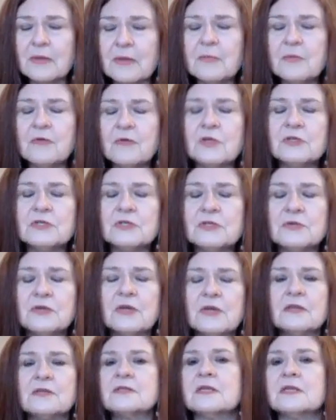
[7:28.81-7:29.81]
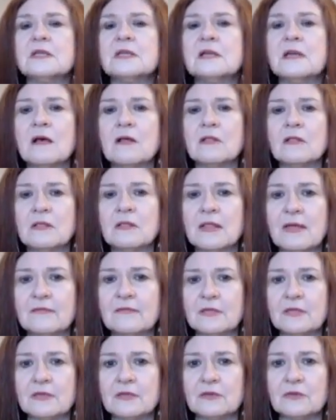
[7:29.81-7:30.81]
maybe around
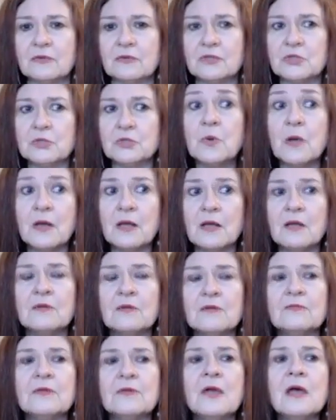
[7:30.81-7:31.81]
2011 or 12.